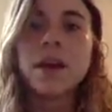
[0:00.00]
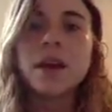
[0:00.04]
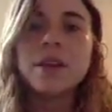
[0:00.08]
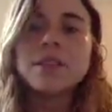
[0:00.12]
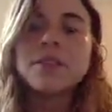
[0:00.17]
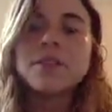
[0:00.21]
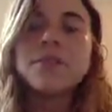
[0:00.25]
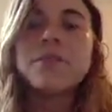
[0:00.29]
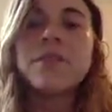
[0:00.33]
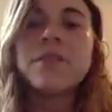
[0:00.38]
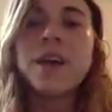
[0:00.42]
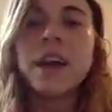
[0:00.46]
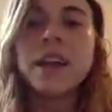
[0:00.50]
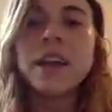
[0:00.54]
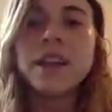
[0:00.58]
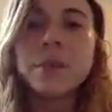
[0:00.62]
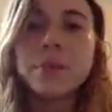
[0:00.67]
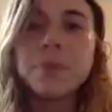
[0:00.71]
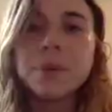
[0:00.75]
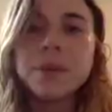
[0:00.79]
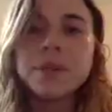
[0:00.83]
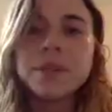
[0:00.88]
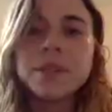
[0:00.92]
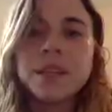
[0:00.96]
To find
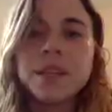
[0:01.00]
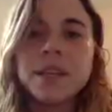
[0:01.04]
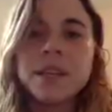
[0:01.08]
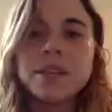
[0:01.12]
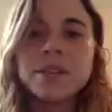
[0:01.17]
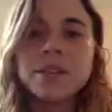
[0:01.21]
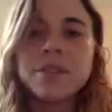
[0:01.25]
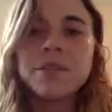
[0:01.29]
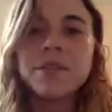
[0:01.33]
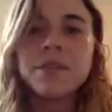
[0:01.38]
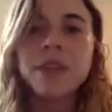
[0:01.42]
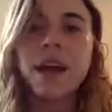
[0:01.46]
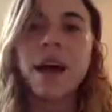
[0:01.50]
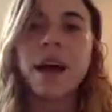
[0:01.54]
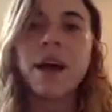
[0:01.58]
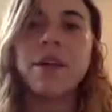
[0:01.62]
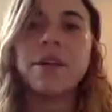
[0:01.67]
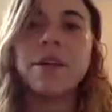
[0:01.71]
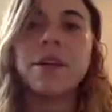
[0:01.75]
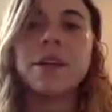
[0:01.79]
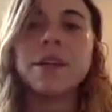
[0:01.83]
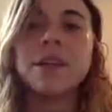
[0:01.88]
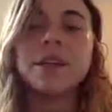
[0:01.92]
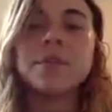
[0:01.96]
the percentage of
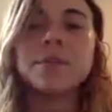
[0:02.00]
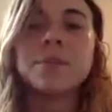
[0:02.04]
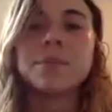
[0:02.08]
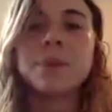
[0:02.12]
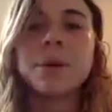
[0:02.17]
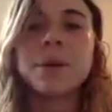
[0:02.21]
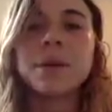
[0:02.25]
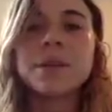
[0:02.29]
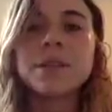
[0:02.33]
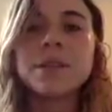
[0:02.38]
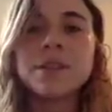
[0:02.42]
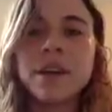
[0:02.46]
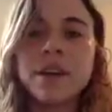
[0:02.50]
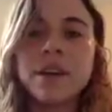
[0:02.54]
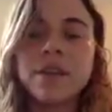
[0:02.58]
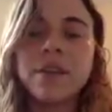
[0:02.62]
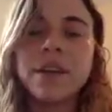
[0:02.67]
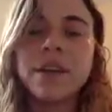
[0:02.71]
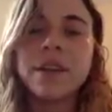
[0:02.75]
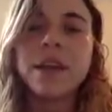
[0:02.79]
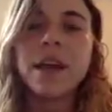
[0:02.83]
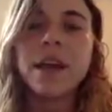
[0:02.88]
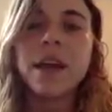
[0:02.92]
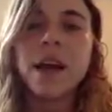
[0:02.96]
calories per
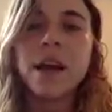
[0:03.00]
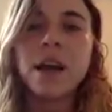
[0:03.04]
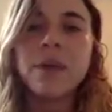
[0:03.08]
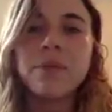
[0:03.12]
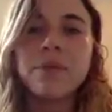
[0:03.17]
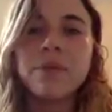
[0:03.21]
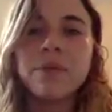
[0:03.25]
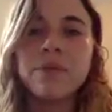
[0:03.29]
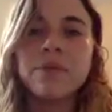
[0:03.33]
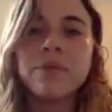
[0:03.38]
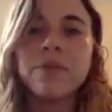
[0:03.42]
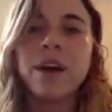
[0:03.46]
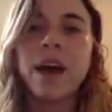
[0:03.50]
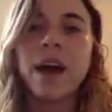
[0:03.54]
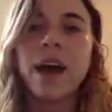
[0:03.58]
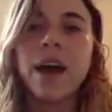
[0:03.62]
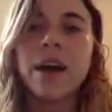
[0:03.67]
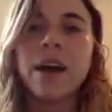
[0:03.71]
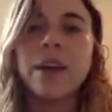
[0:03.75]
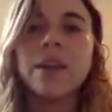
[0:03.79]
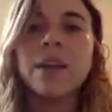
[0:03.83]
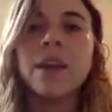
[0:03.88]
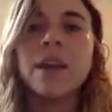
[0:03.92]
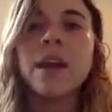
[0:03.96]
serving that come from
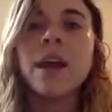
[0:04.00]
fat,